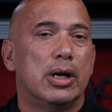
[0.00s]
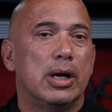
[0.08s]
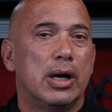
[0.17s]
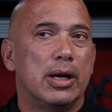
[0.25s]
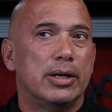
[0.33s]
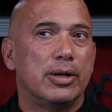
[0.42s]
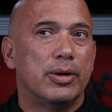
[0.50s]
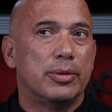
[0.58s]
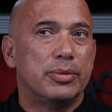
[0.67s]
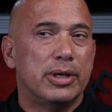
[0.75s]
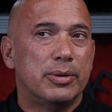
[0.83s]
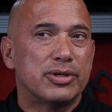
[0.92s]

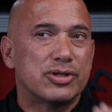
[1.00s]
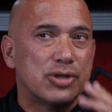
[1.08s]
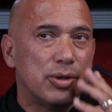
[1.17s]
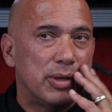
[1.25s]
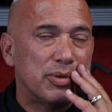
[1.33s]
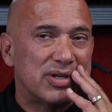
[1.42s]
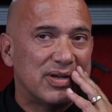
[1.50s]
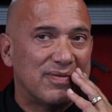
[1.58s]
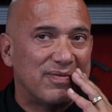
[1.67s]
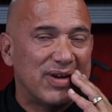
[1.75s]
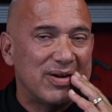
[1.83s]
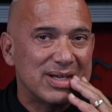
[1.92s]
it was
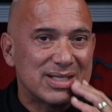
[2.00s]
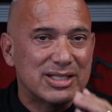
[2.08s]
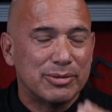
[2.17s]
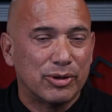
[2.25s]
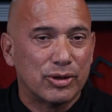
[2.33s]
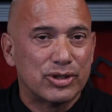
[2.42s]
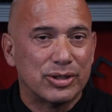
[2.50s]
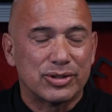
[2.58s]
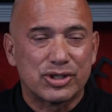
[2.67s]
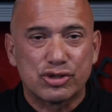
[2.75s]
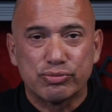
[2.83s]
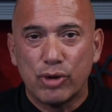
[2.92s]
very similar to
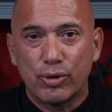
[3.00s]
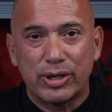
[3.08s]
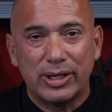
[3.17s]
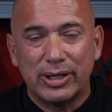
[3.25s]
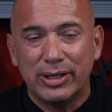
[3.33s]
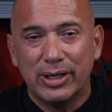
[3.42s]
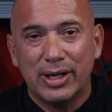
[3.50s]
smoking.